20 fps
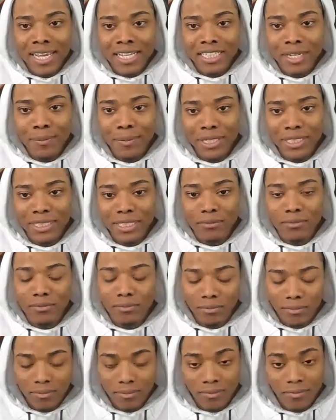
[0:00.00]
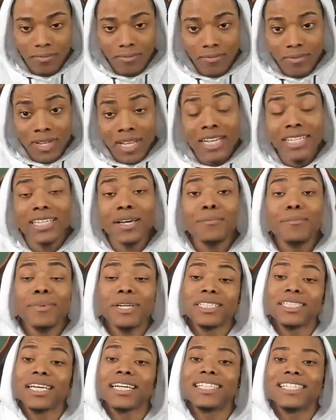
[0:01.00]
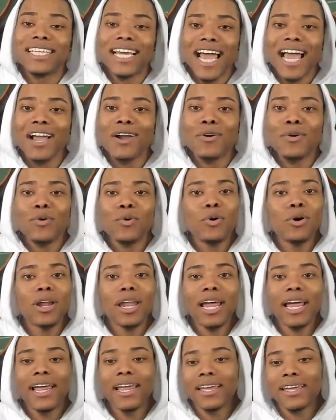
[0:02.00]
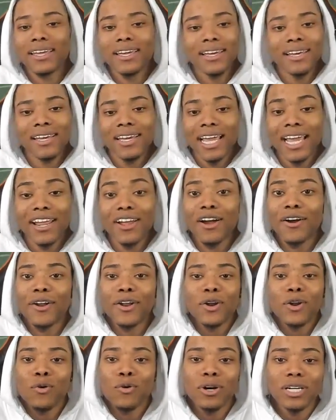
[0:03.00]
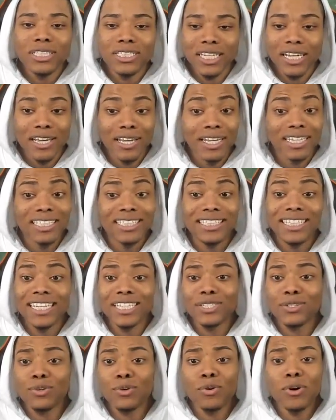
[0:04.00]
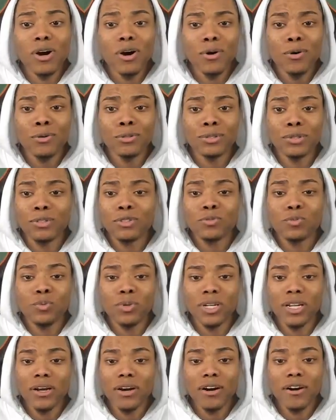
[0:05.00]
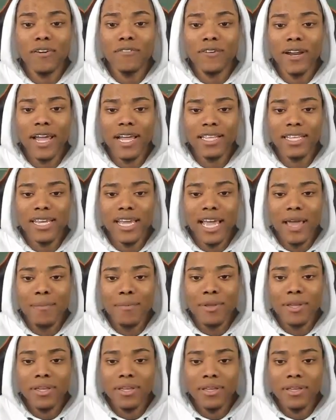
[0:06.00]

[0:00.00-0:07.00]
to miss to miss a tackle or like, and y'all know it's a it's digital code, so it's really hard for that to happen.